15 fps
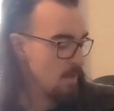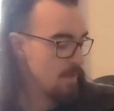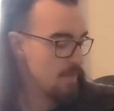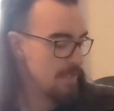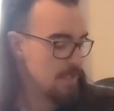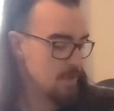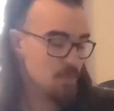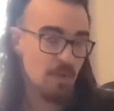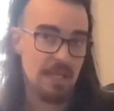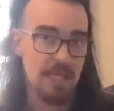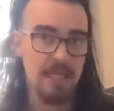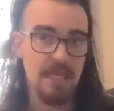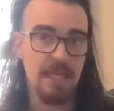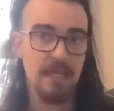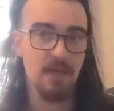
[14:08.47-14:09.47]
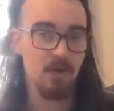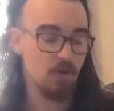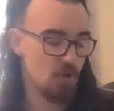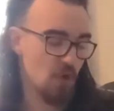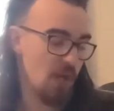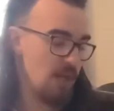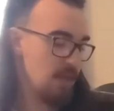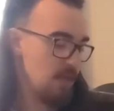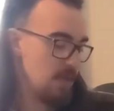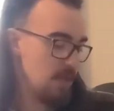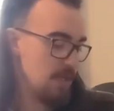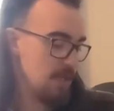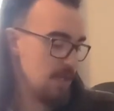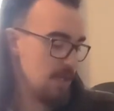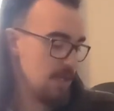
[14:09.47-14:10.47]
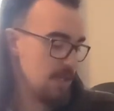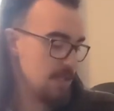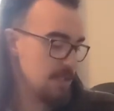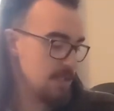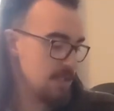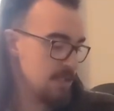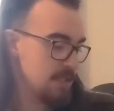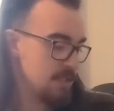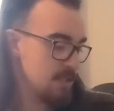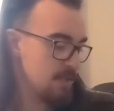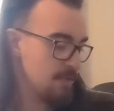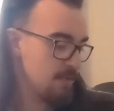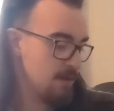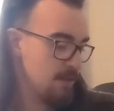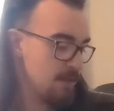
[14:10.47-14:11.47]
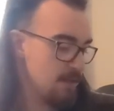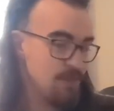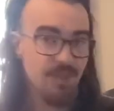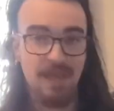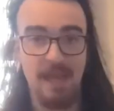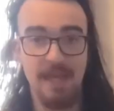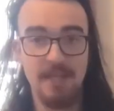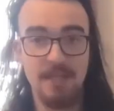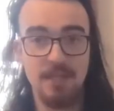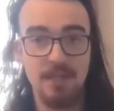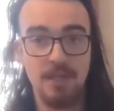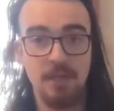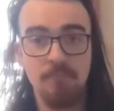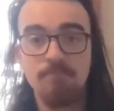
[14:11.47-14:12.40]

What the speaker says: and then your pinky on the 6th fret of the A string,